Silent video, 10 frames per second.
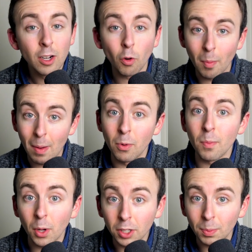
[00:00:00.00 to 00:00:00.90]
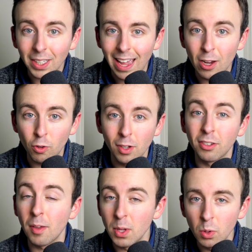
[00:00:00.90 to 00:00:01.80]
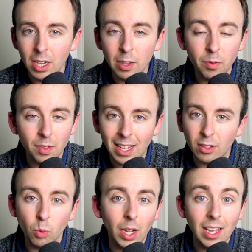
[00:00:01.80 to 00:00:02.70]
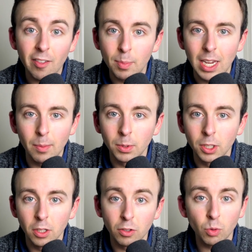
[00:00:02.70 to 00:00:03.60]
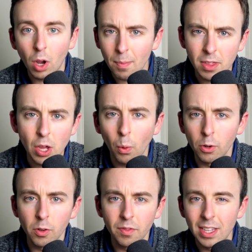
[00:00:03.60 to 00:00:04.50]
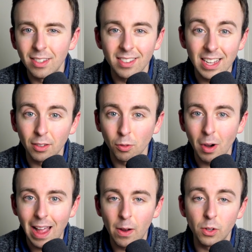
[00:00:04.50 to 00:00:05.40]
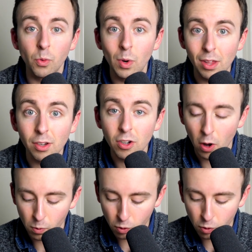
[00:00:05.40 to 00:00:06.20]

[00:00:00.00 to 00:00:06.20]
Remember, multiplication is commutative, that's why I've been able to swap the order of these things around with no